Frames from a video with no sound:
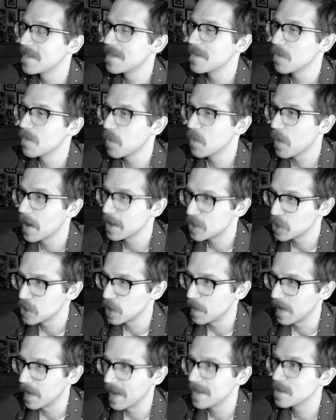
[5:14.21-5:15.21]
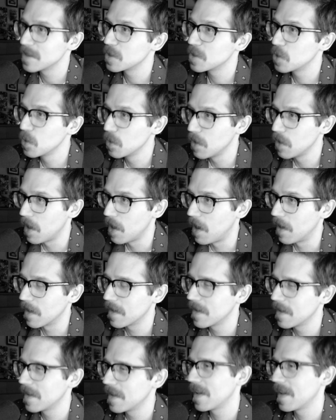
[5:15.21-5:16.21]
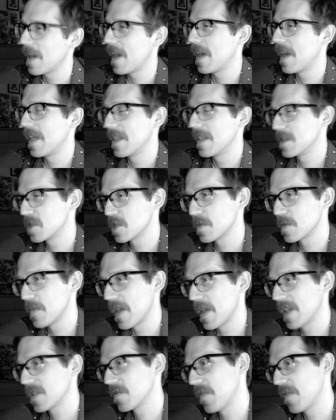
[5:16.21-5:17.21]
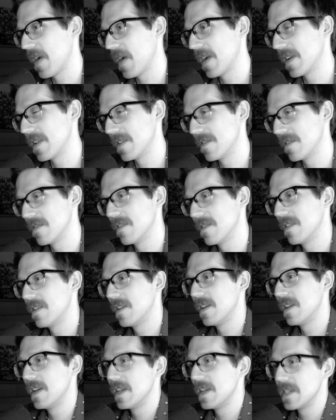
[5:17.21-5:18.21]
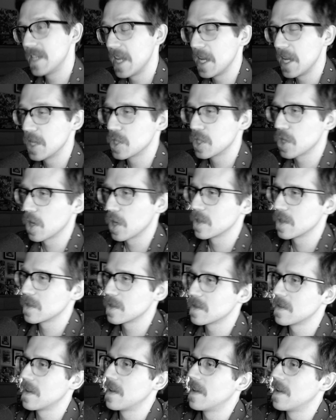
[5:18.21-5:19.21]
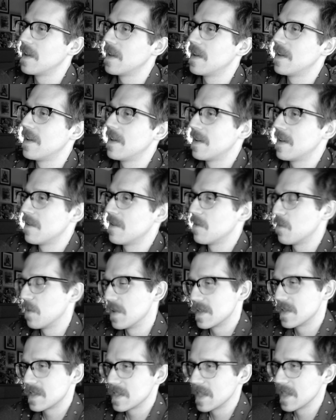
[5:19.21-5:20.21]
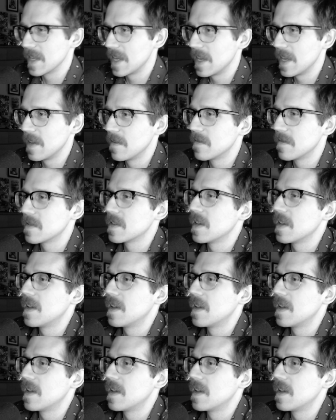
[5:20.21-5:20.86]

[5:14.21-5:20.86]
where it should be. It's too long, and it just makes finding t-shirts with sleeves.